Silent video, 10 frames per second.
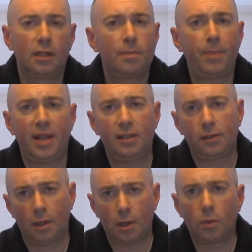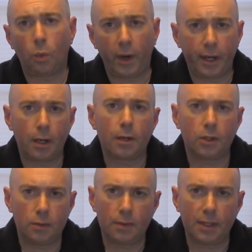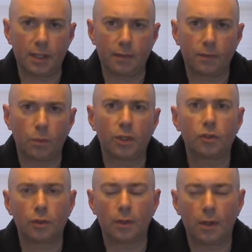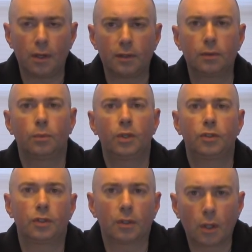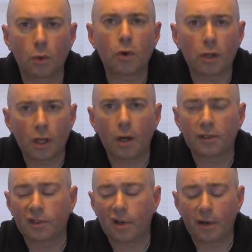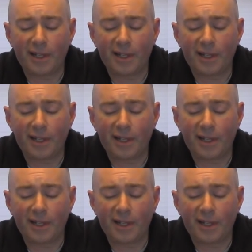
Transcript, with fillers: Depends on where you live, what your law, what your local laws are.